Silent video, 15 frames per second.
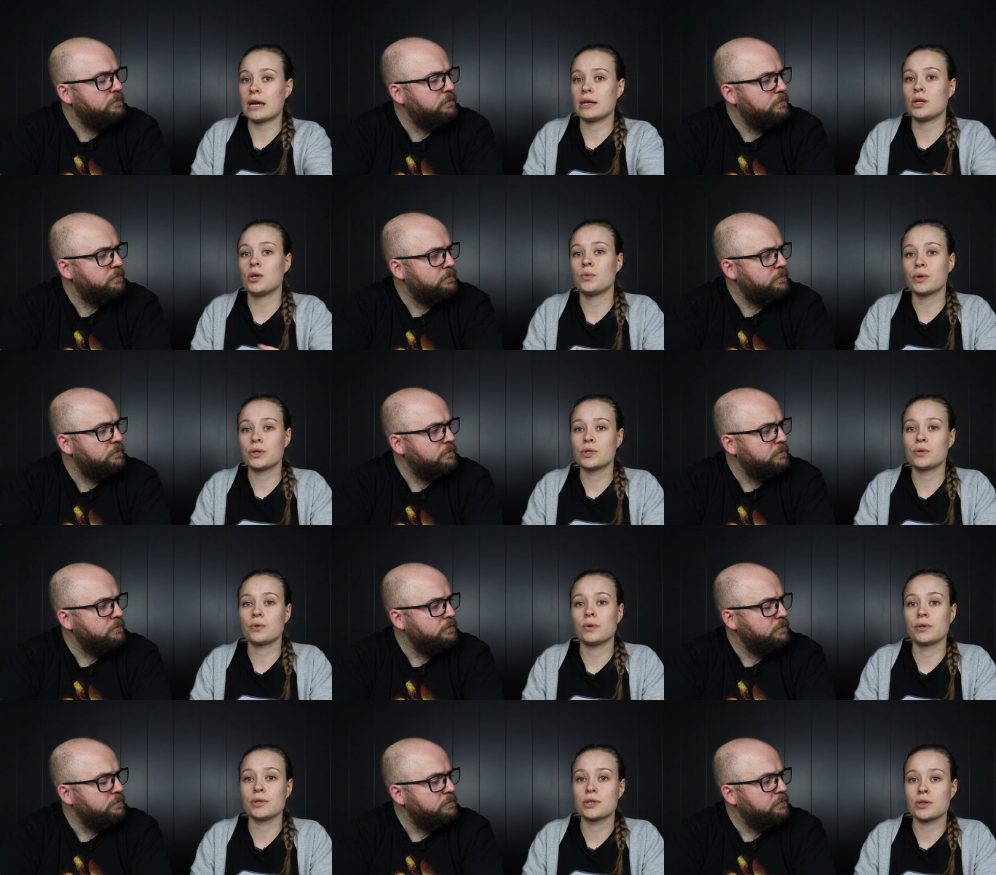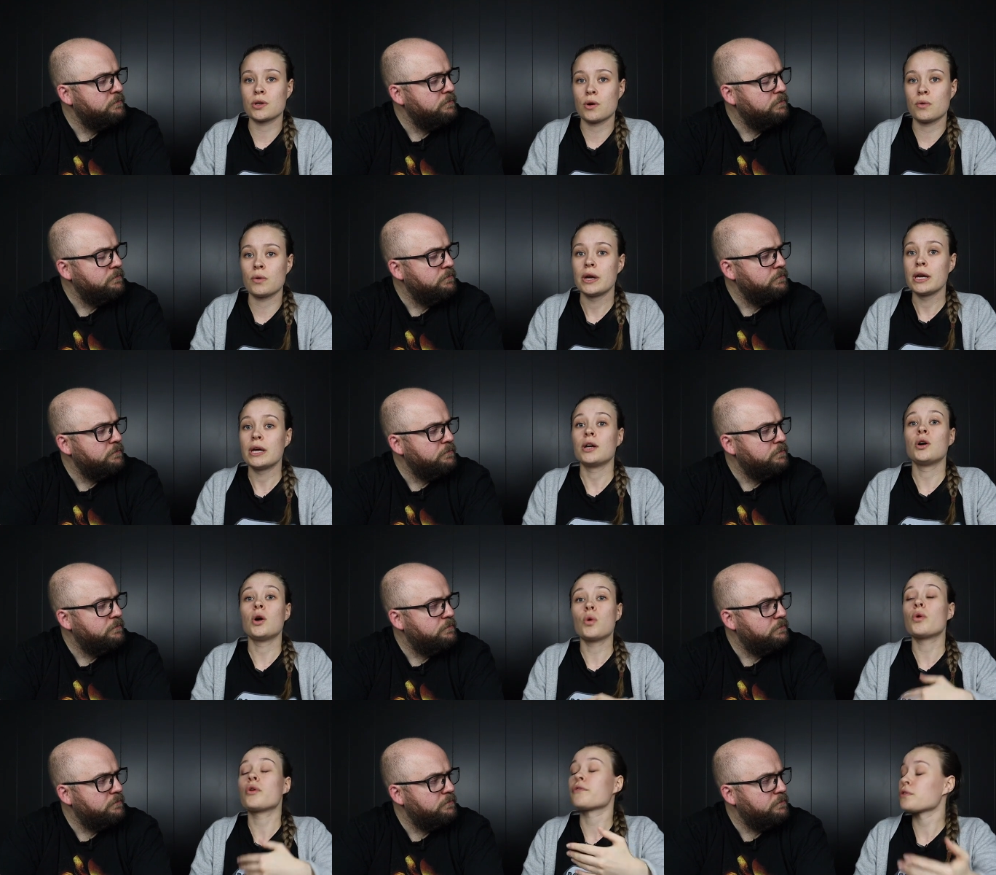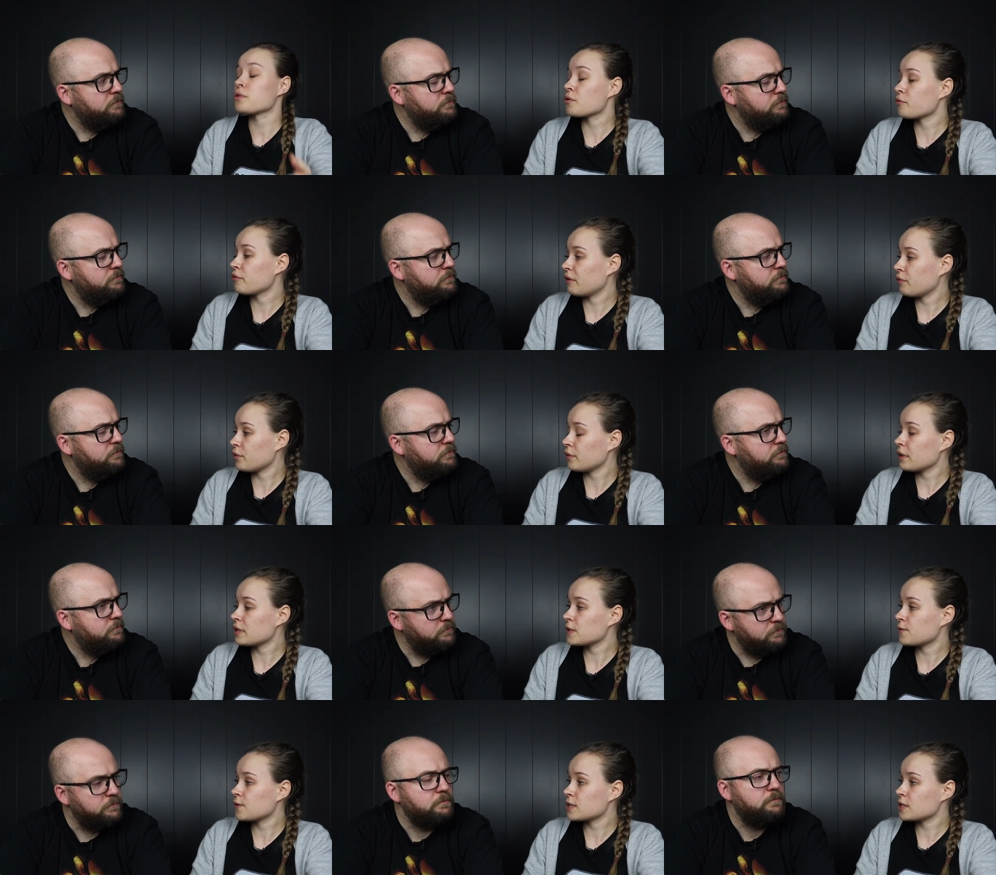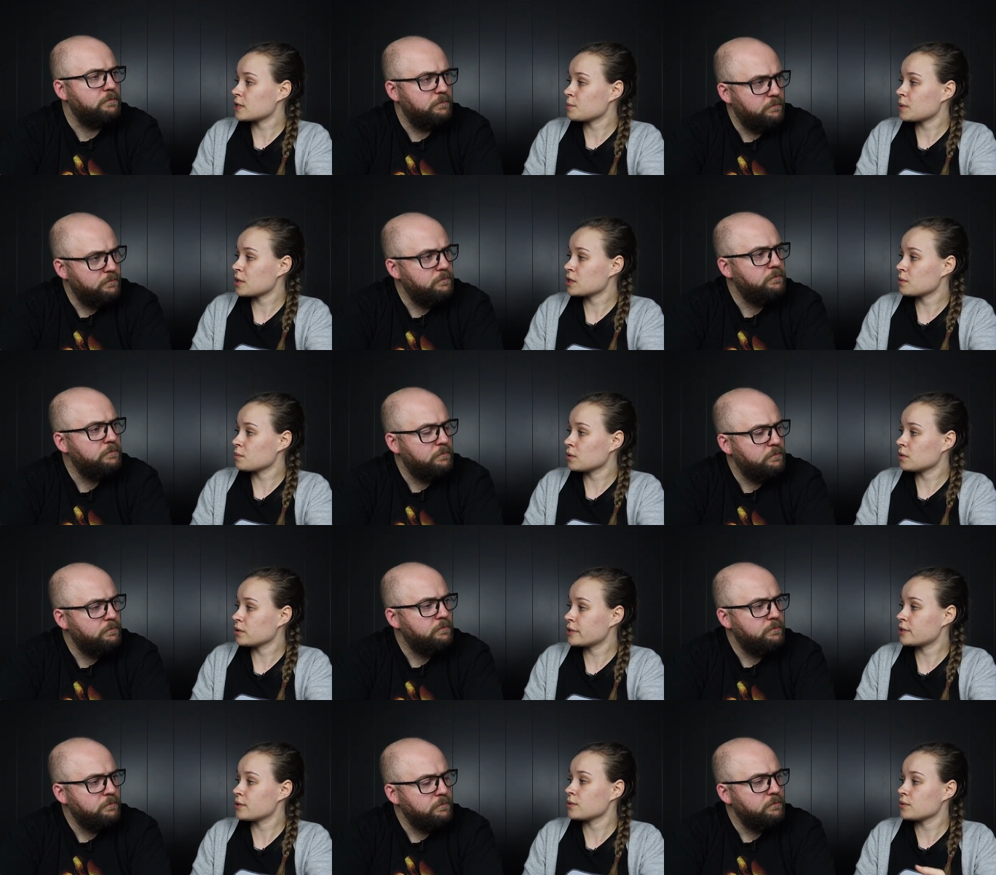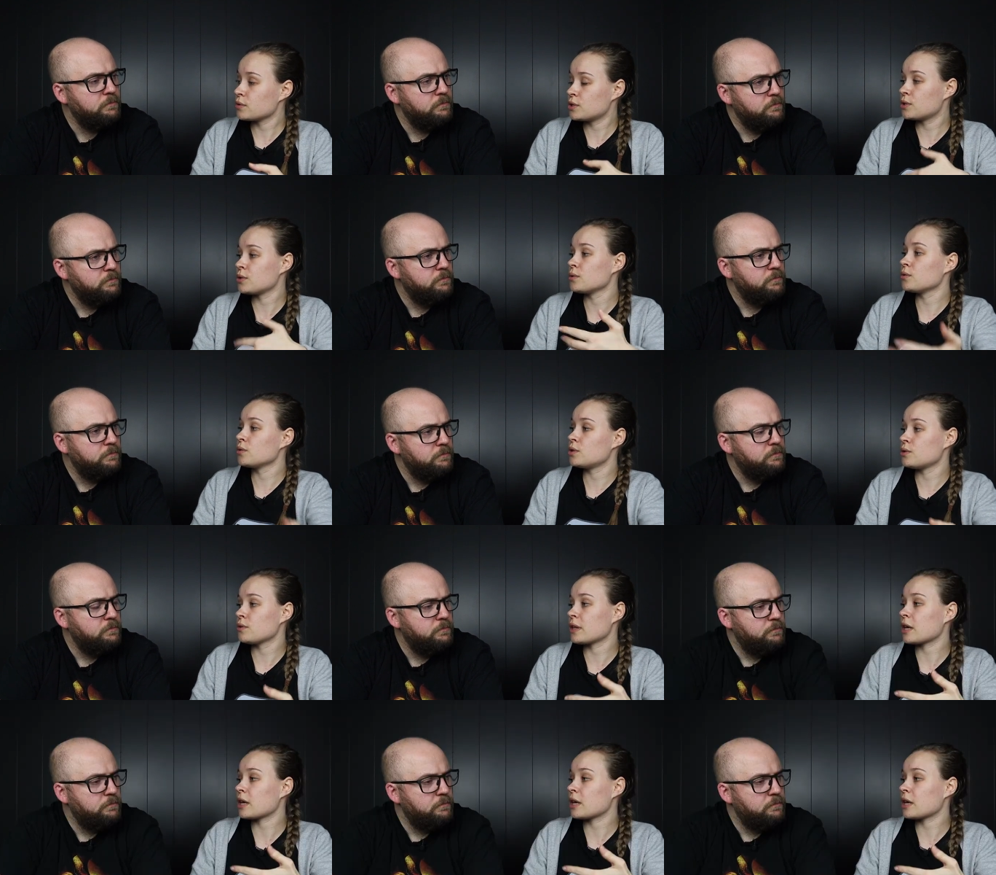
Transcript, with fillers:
Speaker 1: And you want to also go over the river as mm-hmm. fast as possible to, to do